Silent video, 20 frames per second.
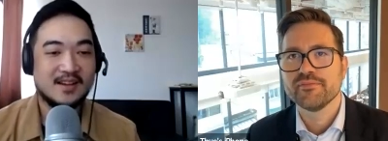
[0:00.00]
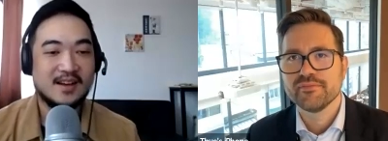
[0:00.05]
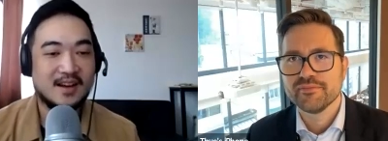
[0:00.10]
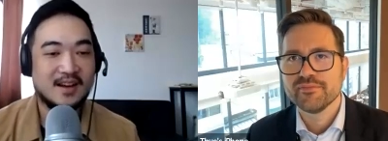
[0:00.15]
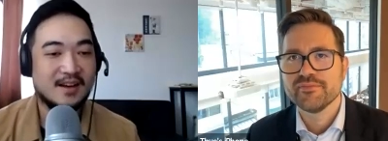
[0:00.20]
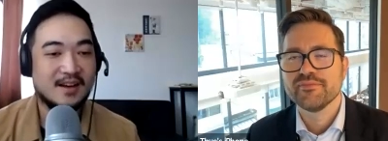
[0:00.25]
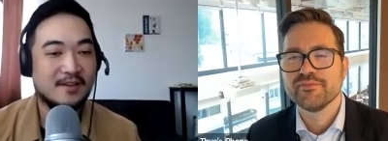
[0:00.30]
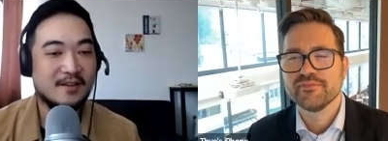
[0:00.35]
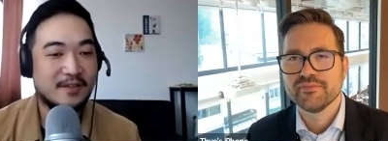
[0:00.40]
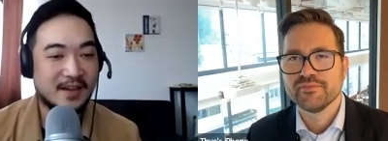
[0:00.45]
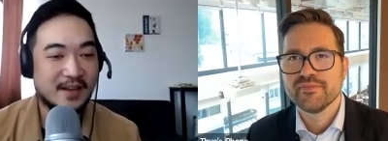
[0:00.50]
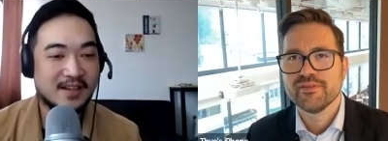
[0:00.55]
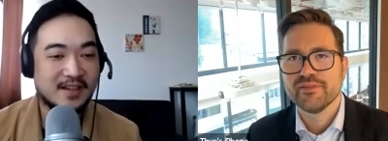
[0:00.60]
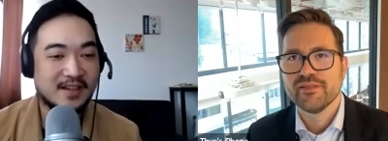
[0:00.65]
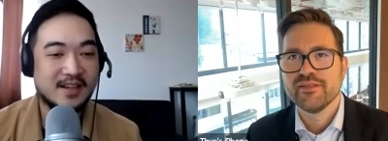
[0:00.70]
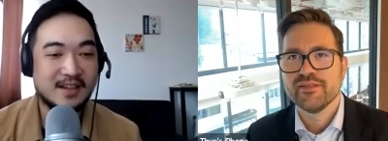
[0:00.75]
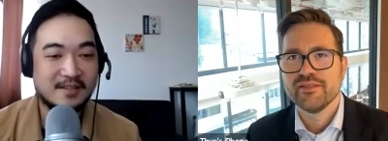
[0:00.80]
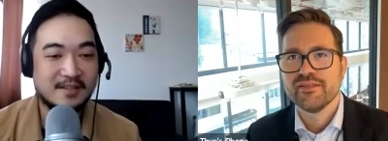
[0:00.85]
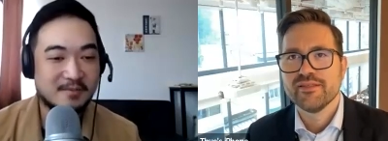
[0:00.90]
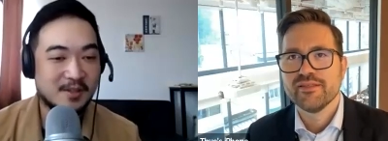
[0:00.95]
Speaker 1: uh,
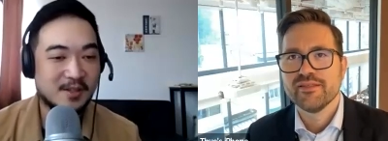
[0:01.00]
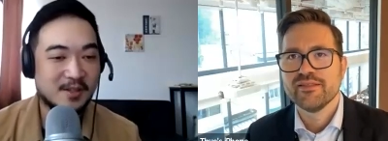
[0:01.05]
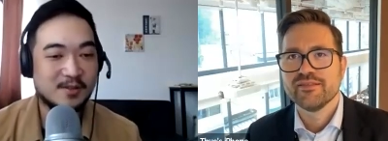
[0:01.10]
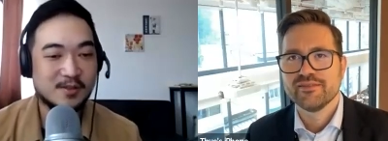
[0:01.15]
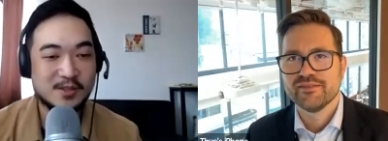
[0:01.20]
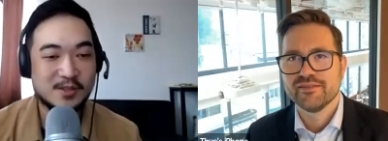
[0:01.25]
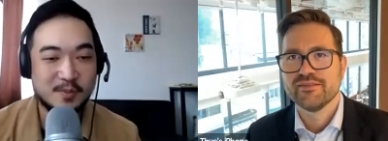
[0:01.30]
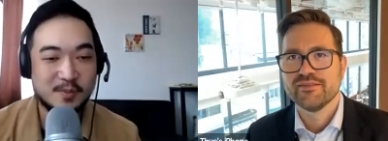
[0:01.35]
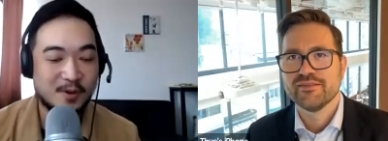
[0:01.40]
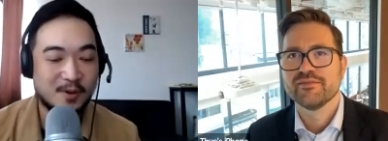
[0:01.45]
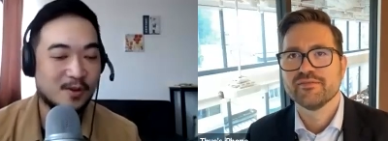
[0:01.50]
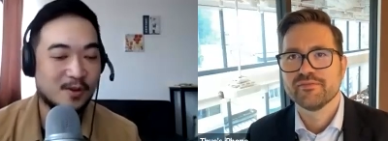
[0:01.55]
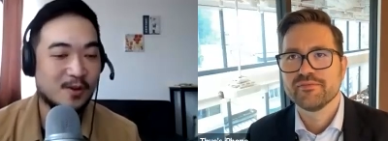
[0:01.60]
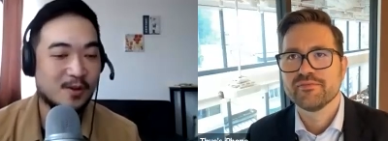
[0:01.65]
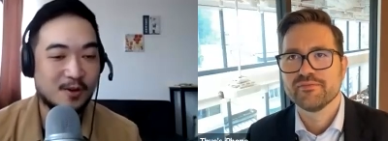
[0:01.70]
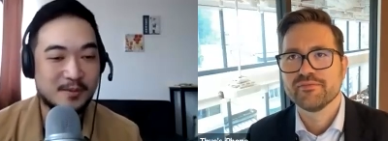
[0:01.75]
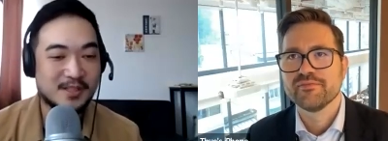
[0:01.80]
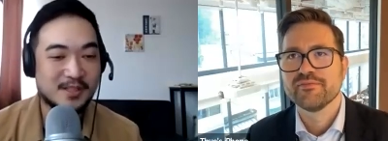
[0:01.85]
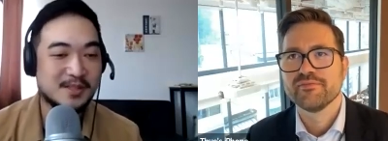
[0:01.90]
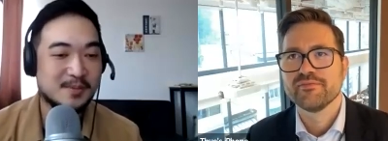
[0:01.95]
finding, you know, small
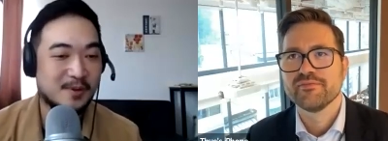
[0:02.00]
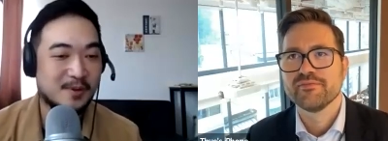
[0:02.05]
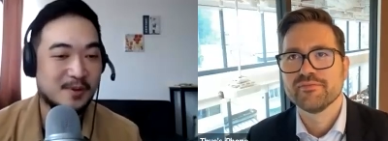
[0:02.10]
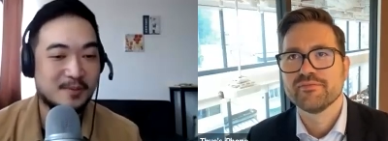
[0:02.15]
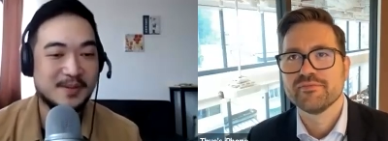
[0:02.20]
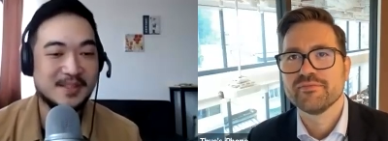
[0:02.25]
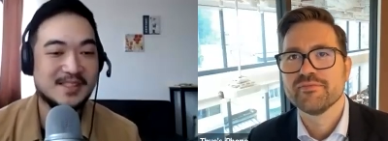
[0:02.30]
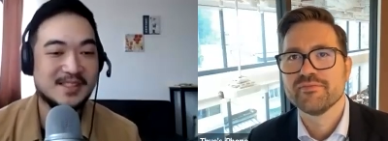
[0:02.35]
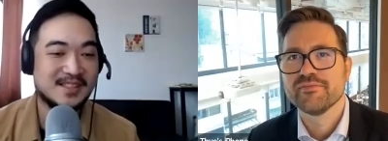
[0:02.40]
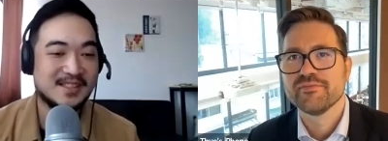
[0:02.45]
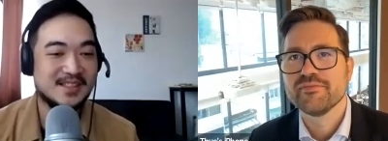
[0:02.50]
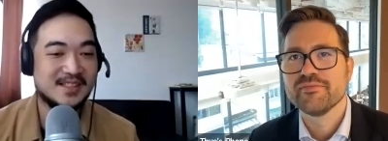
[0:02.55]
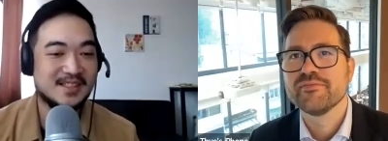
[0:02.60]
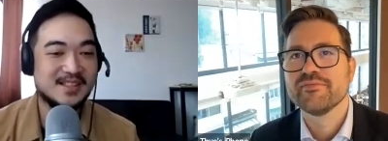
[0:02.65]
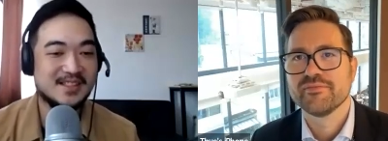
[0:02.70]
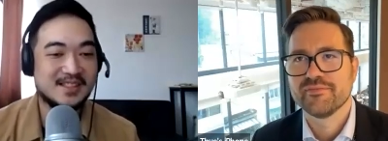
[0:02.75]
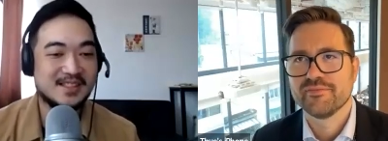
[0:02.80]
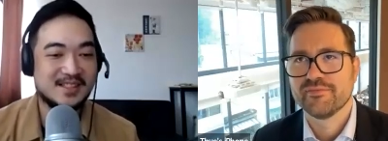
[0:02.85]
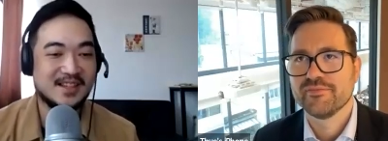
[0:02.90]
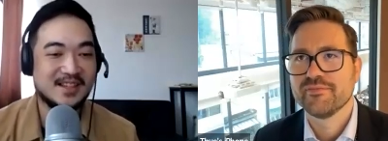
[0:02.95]
commerce, small
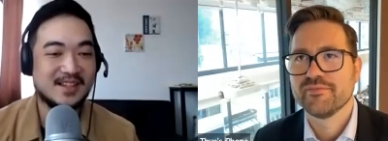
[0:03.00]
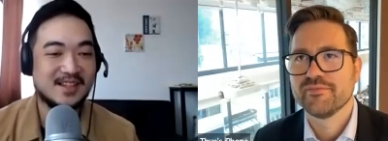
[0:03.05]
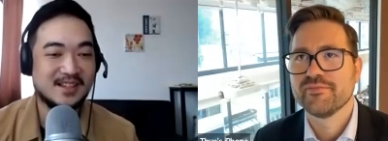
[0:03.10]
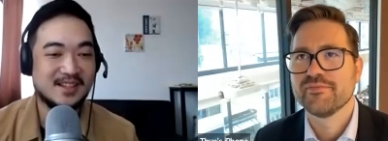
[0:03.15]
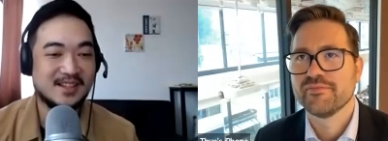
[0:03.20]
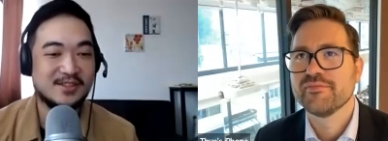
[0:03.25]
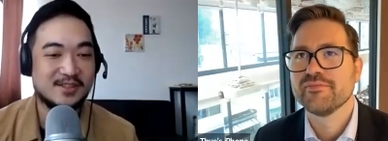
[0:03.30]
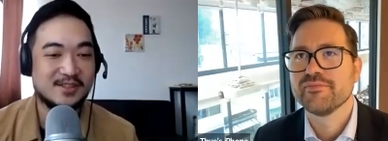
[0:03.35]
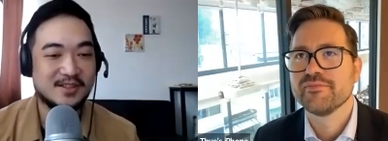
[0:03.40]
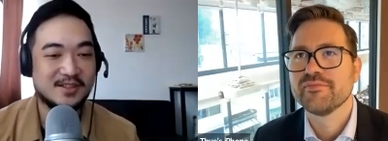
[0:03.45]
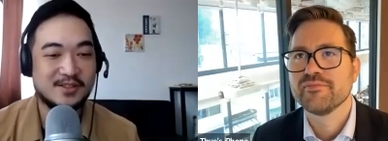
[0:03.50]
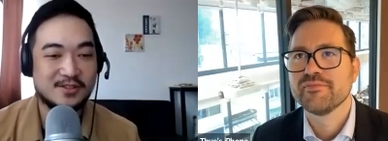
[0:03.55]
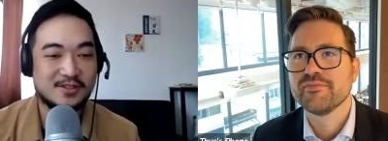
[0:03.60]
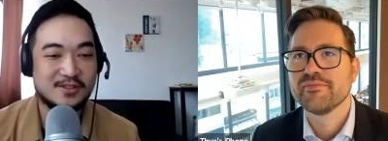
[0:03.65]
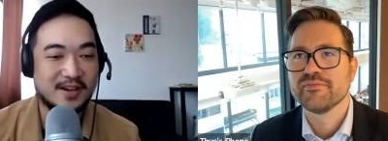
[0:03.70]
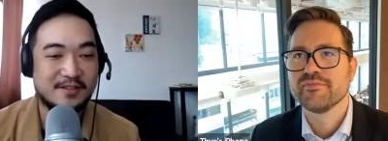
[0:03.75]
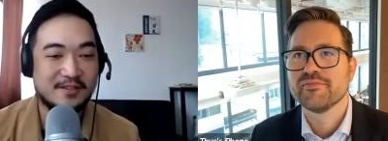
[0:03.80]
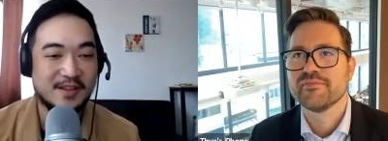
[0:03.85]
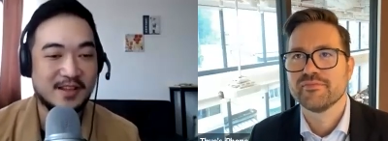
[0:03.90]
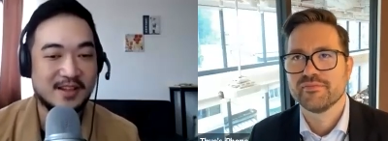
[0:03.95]
businesses and a, a
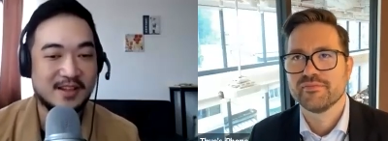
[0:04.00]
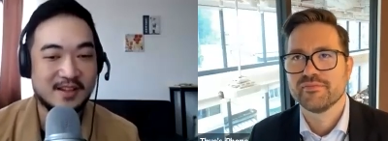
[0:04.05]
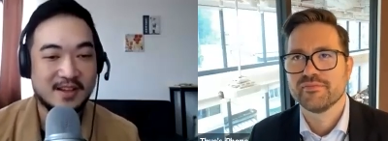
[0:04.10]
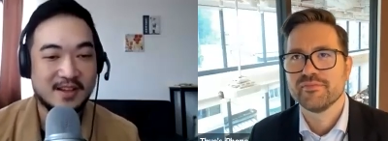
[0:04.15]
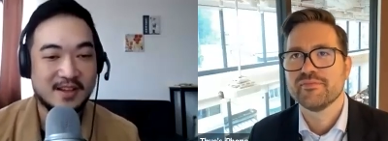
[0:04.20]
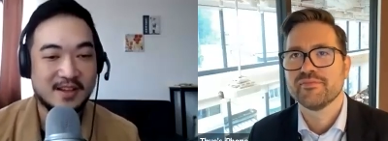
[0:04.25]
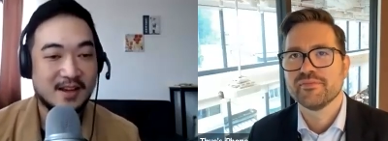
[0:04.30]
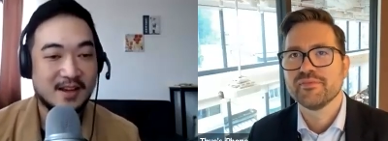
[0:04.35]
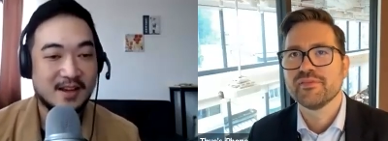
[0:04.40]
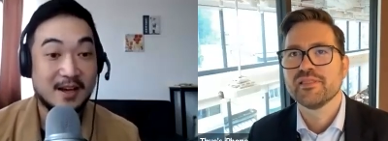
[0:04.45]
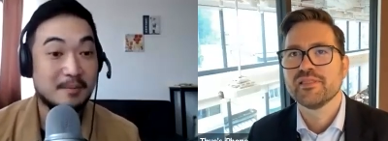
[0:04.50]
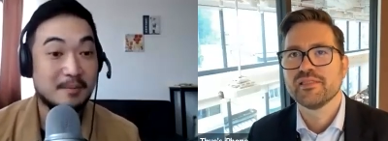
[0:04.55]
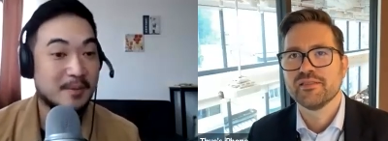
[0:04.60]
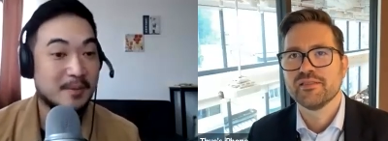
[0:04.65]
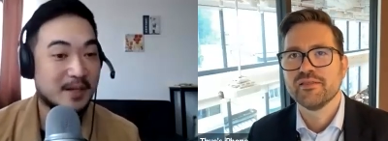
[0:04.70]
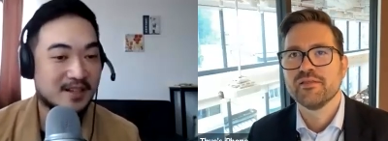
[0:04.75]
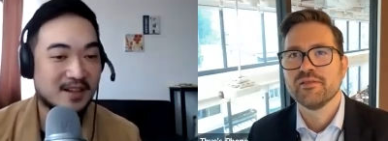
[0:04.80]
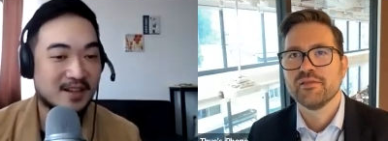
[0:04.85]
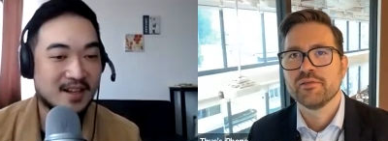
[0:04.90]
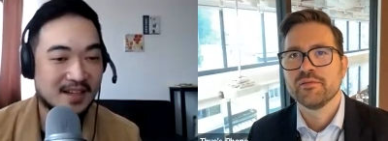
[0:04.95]
thriving uh,
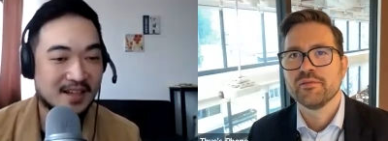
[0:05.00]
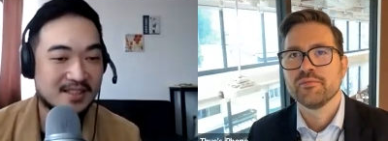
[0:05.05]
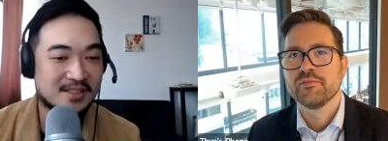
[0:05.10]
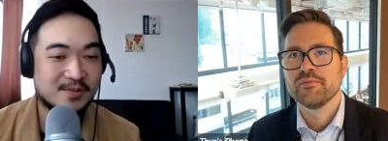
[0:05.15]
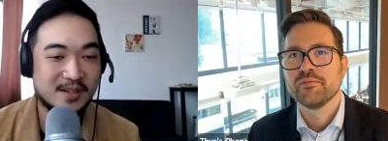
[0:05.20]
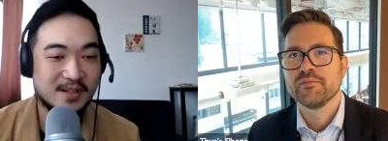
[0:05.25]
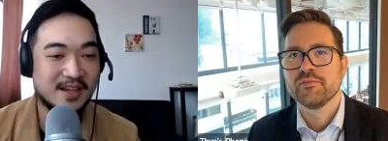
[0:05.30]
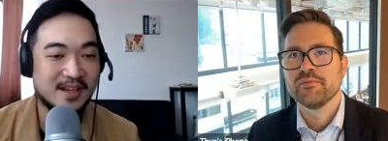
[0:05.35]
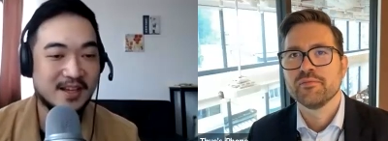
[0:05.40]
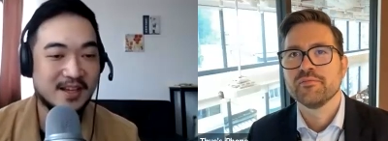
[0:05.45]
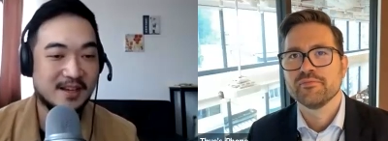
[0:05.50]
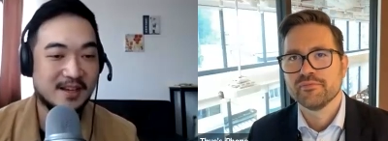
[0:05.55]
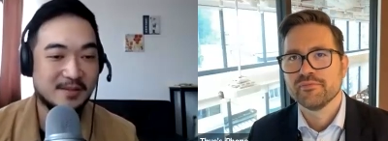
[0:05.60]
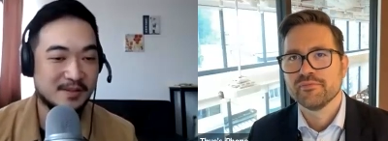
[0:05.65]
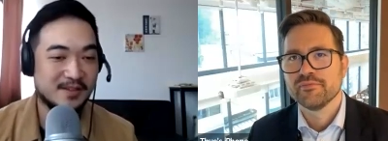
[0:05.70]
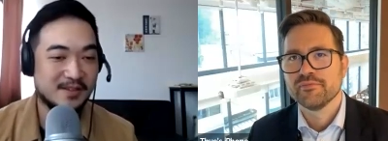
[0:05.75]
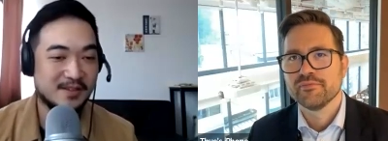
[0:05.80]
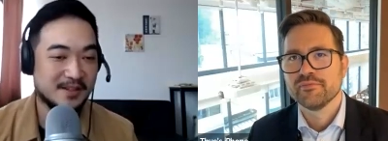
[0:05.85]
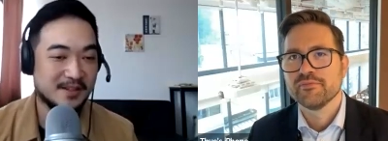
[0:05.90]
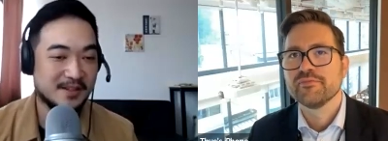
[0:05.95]
middle class really helps
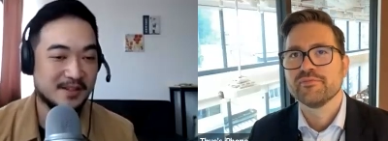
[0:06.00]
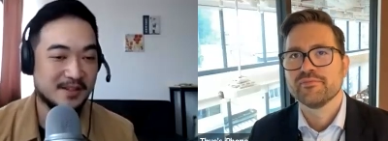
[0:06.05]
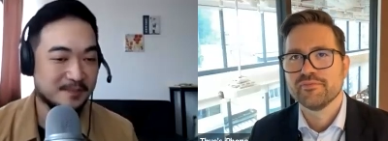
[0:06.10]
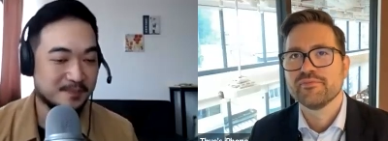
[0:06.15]
with that.